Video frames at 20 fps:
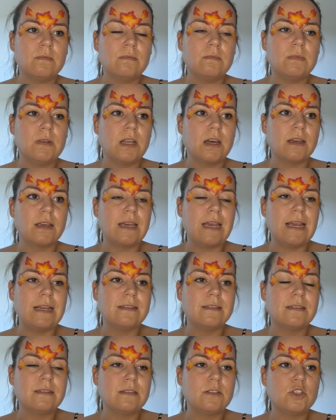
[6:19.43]
like
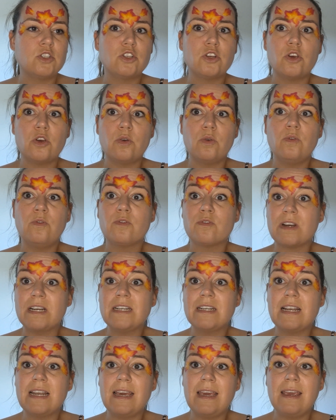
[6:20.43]
it's too
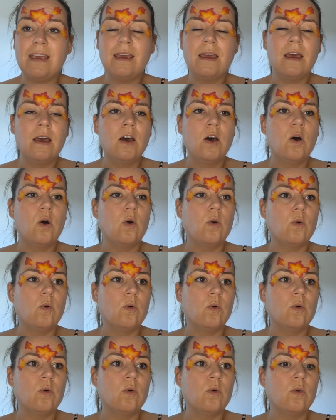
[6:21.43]
friendly,
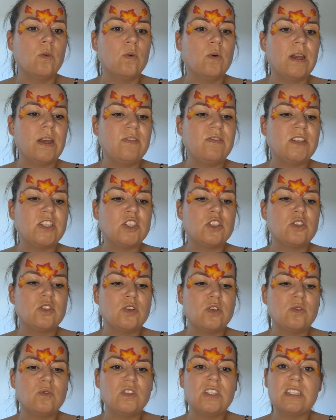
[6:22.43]
or if it's
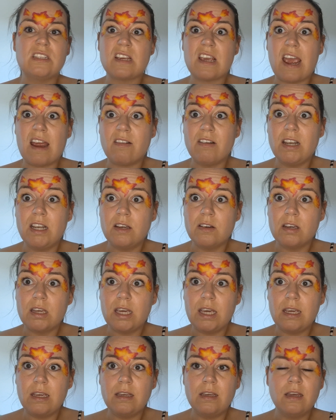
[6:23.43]
too scary
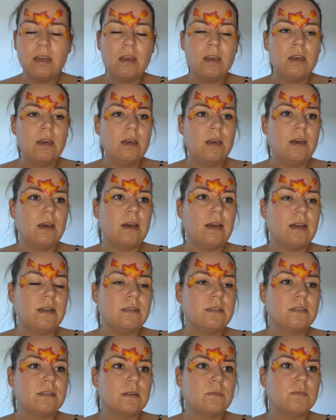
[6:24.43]
looking,
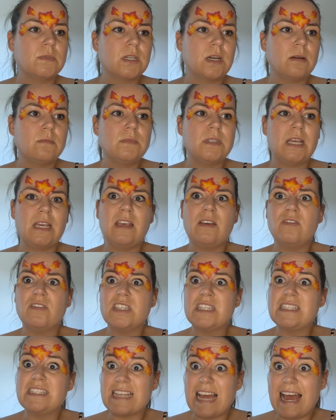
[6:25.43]
and sometimes even
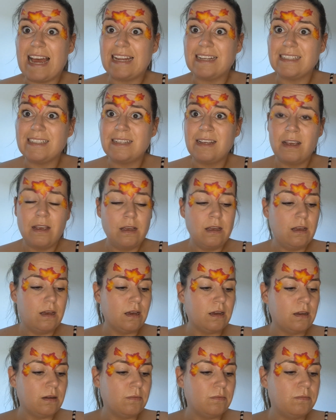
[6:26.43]
sad,
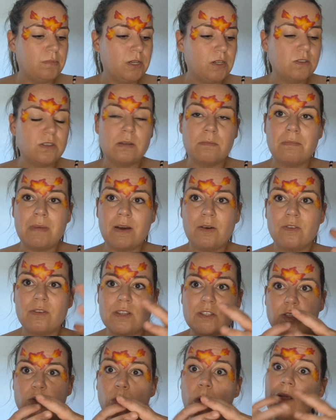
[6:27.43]
because the mouth
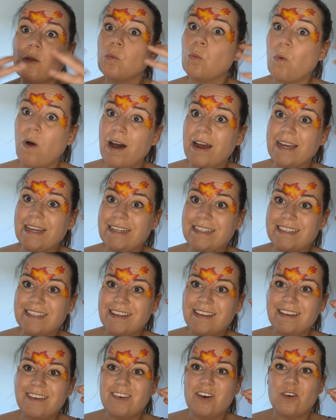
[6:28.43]
is quite wide
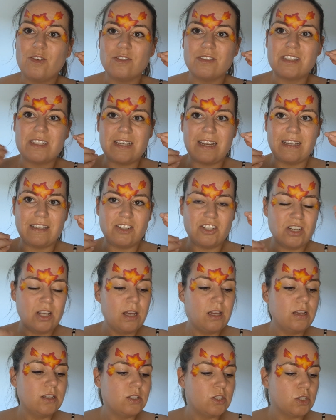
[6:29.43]
on stitch.
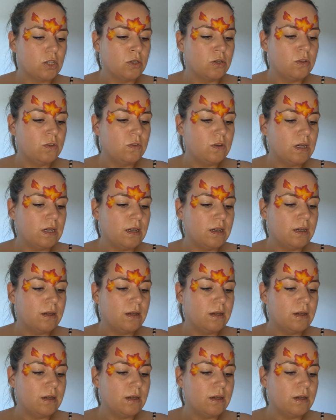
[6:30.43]
So